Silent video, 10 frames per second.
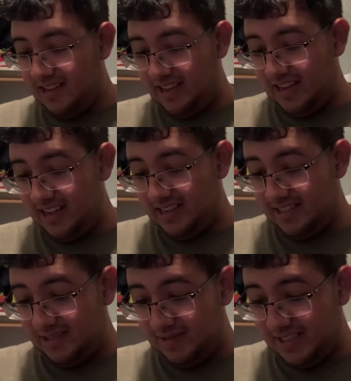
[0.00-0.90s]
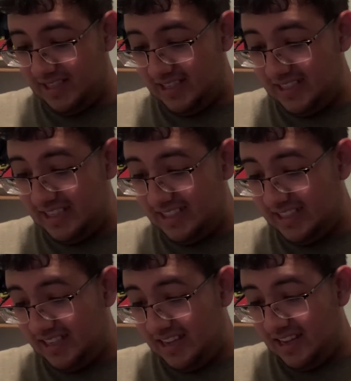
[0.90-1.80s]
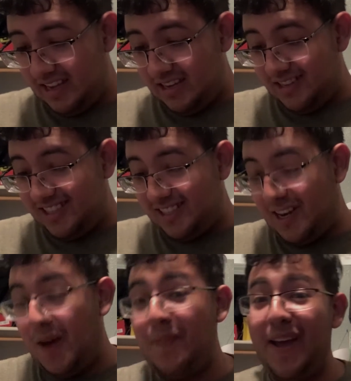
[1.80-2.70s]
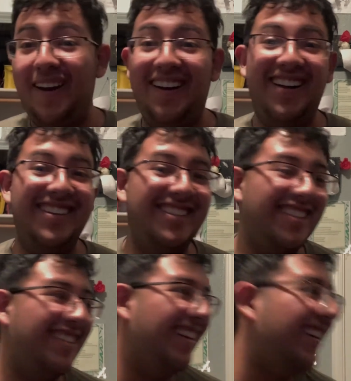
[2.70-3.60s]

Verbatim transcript: And this one is... shop at Hollister.